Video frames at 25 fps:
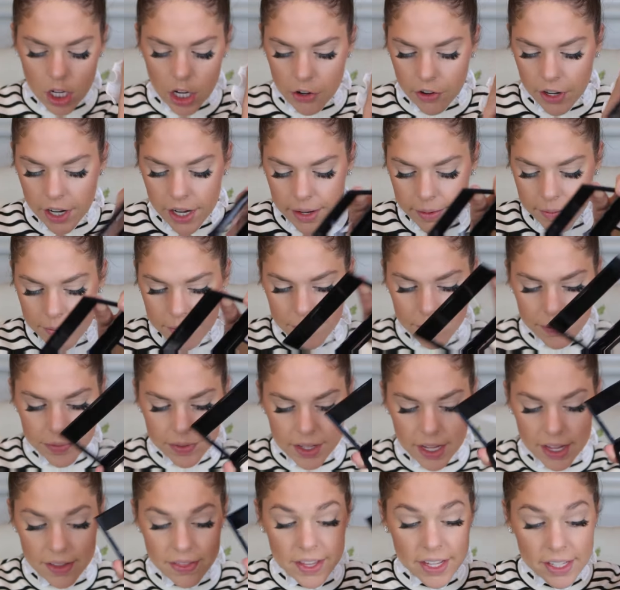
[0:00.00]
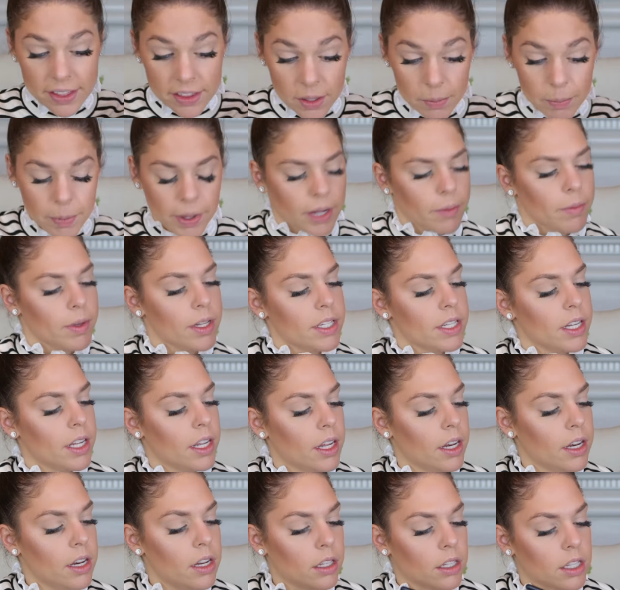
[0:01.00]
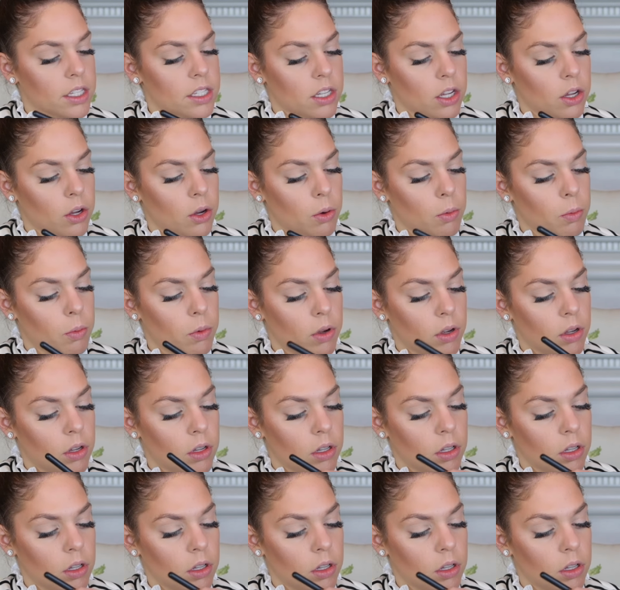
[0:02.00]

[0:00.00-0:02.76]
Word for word: All right, I think they're pigmented, let's hope.